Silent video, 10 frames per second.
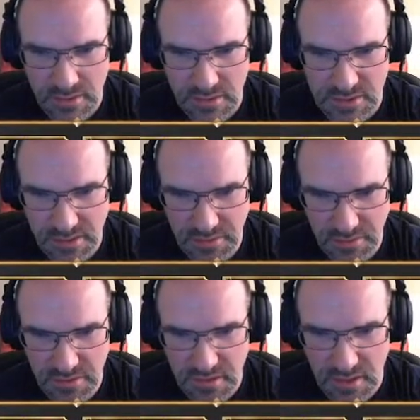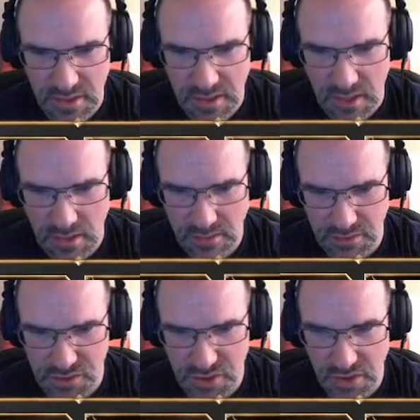It's a little
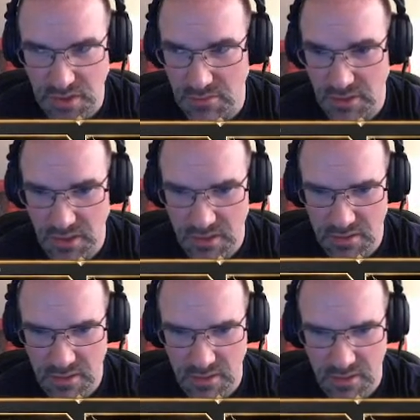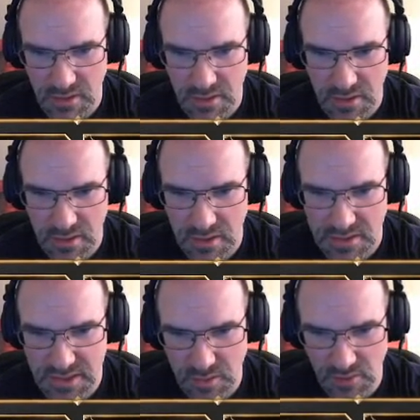chuggy right now.
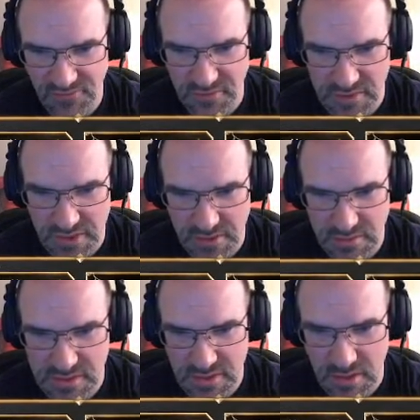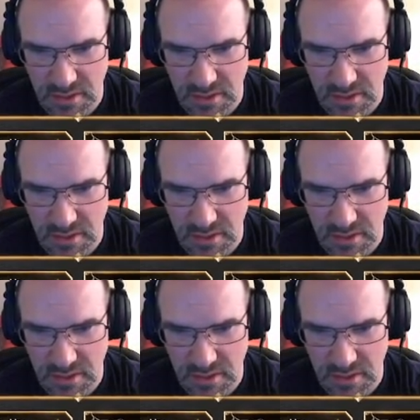It's like when it first loads.